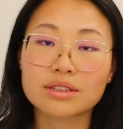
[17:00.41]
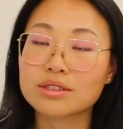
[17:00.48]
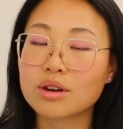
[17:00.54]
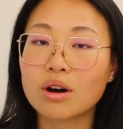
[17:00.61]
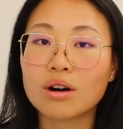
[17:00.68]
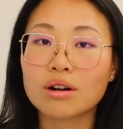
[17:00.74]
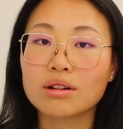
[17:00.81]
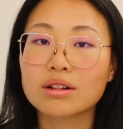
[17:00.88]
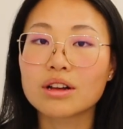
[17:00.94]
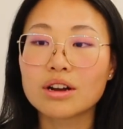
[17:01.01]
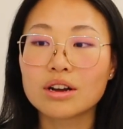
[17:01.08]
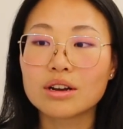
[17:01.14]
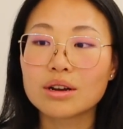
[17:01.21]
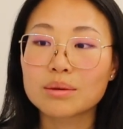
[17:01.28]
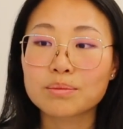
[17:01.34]
It's all
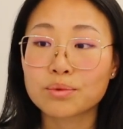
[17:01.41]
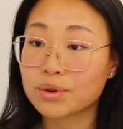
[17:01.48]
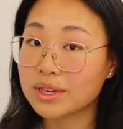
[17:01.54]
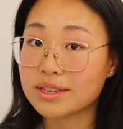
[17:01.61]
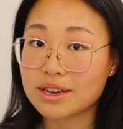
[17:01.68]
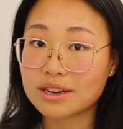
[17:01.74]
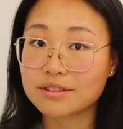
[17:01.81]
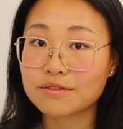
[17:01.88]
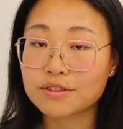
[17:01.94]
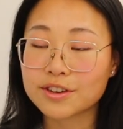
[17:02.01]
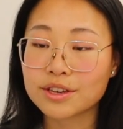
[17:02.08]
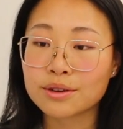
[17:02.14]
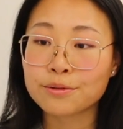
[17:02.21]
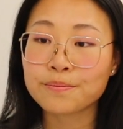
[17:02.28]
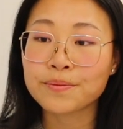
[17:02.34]
pre-done for
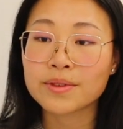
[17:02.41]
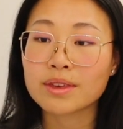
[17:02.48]
you.